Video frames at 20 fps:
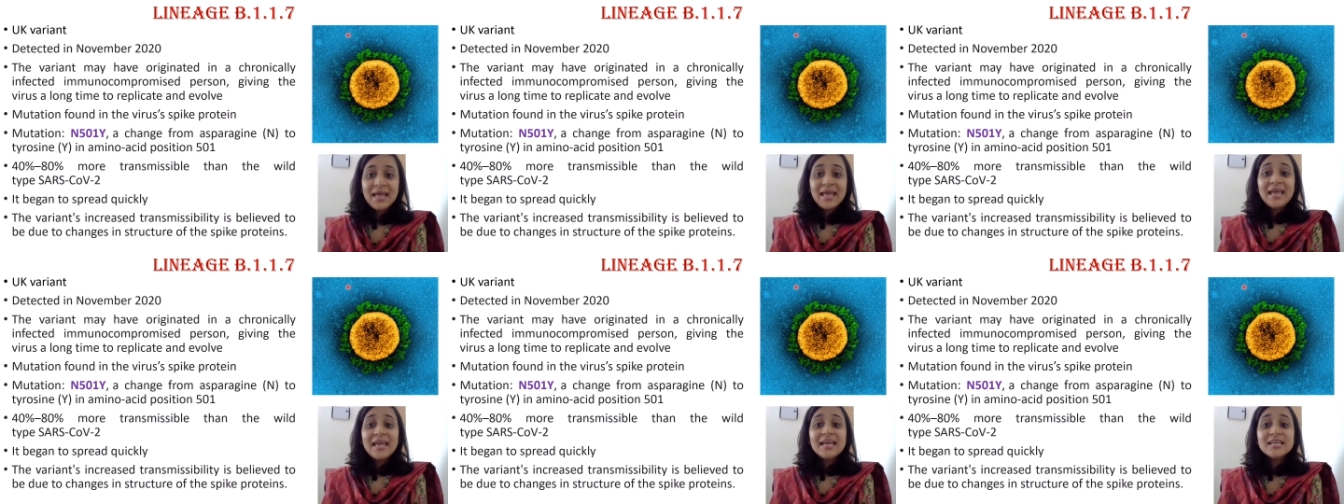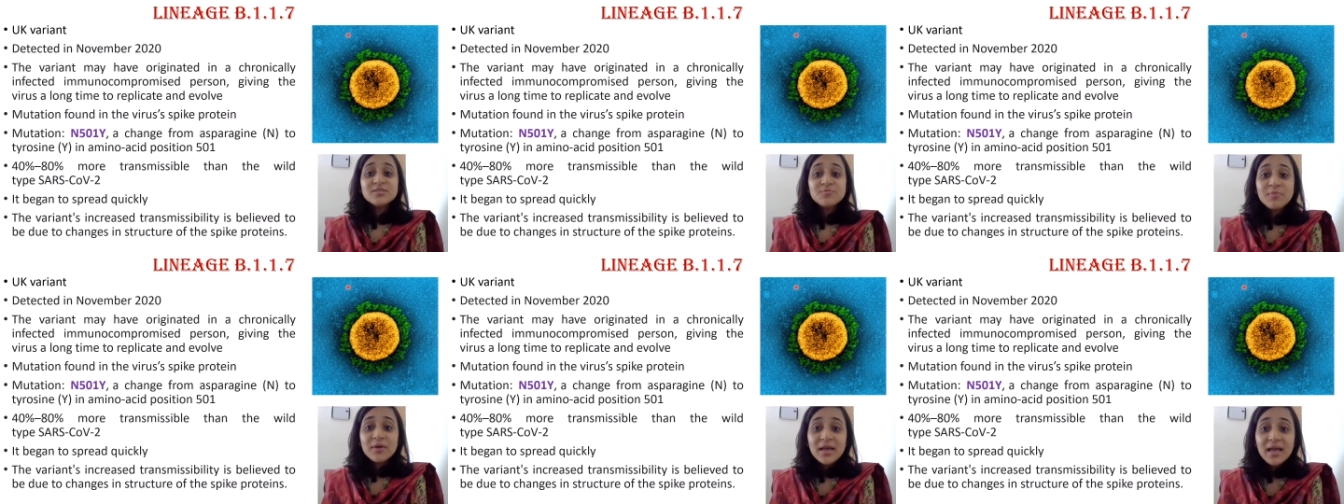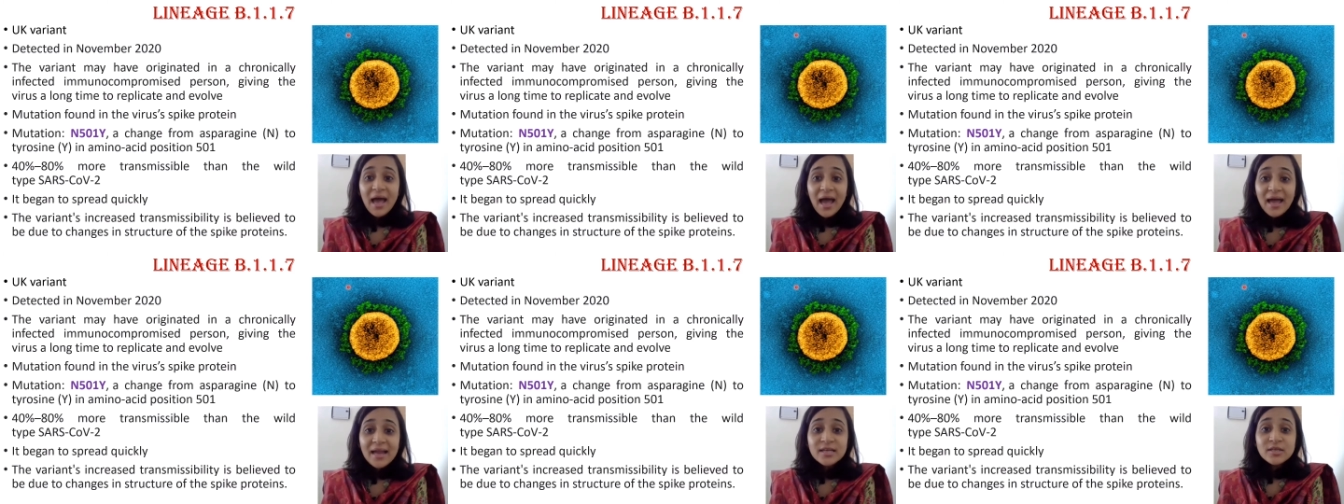It
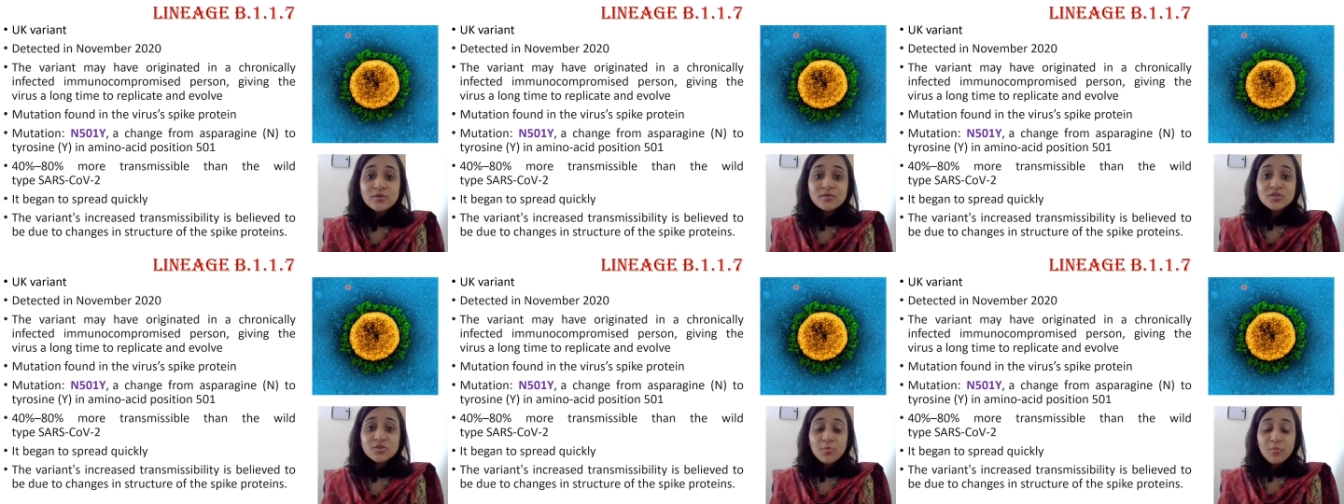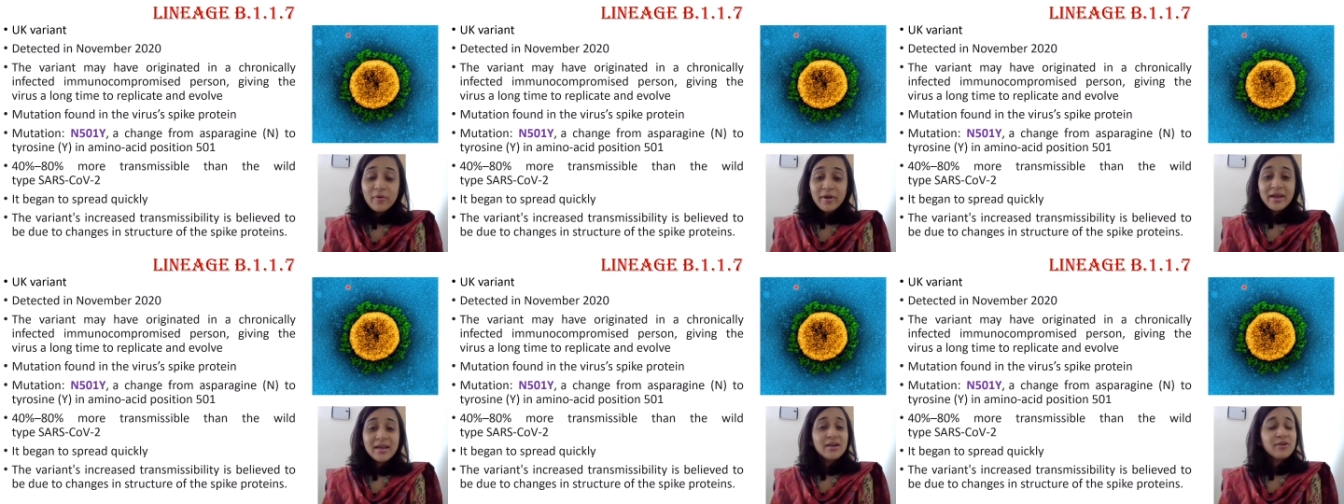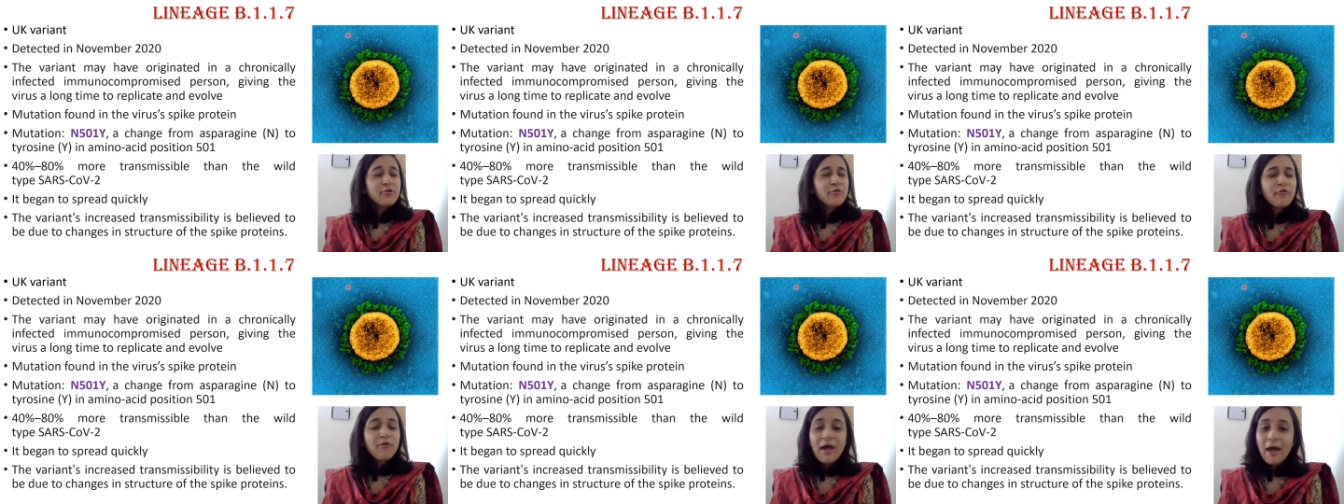began to spread
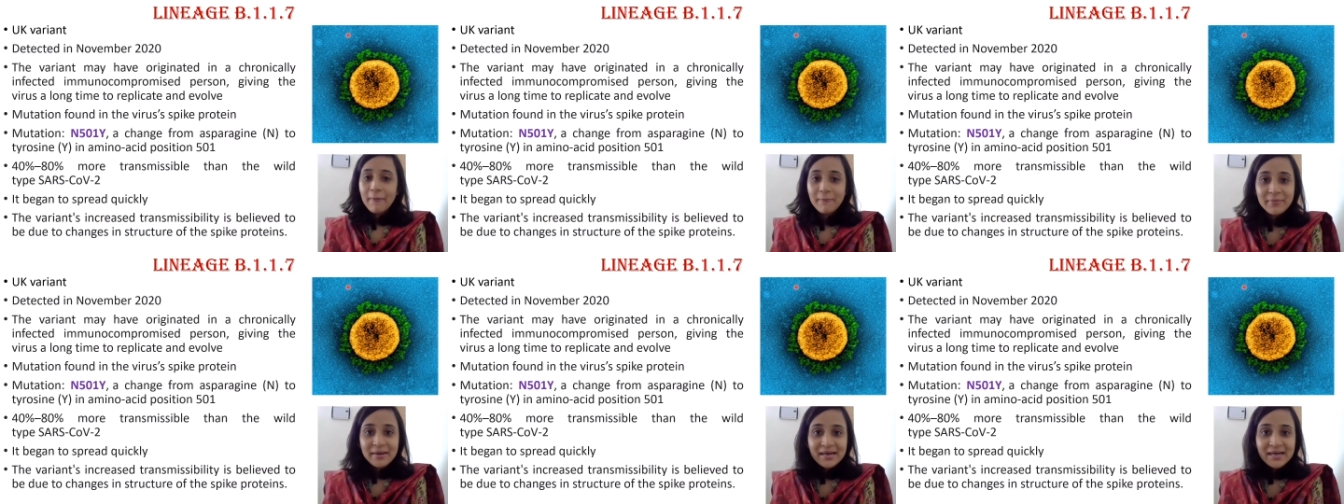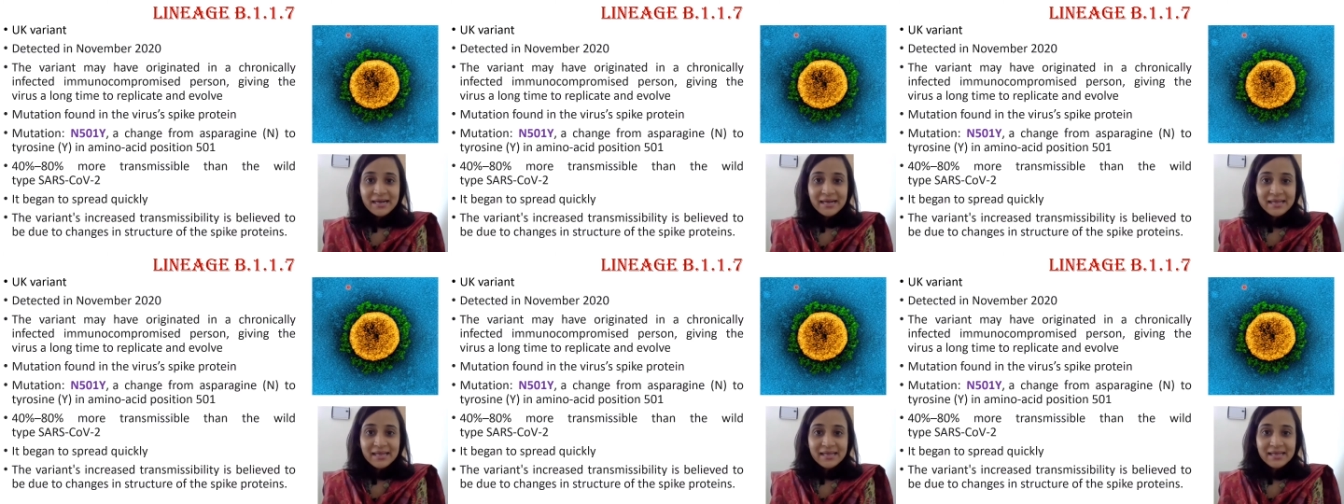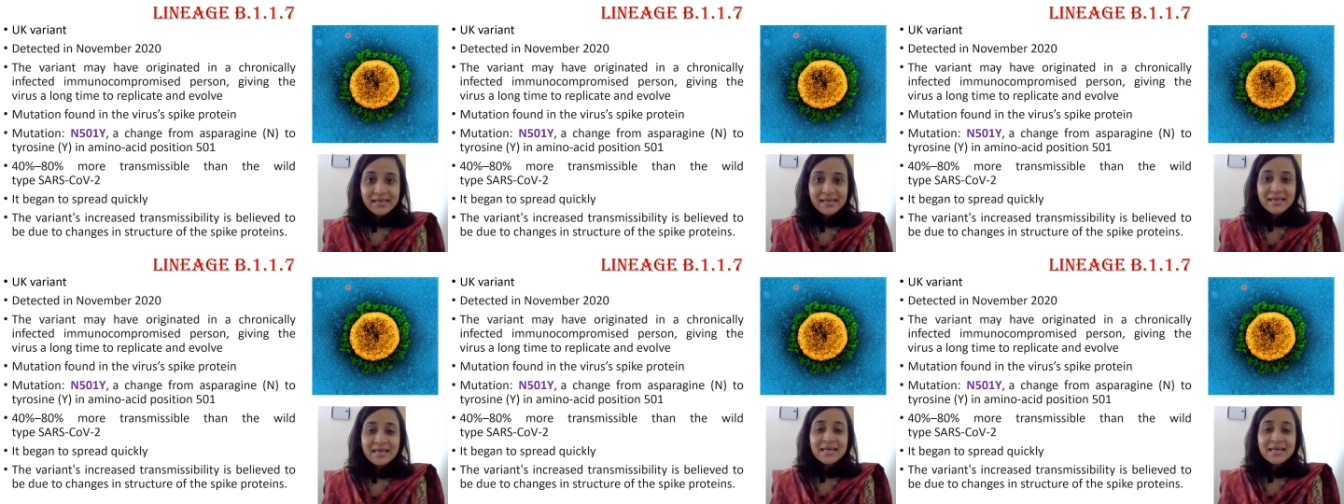rapidly.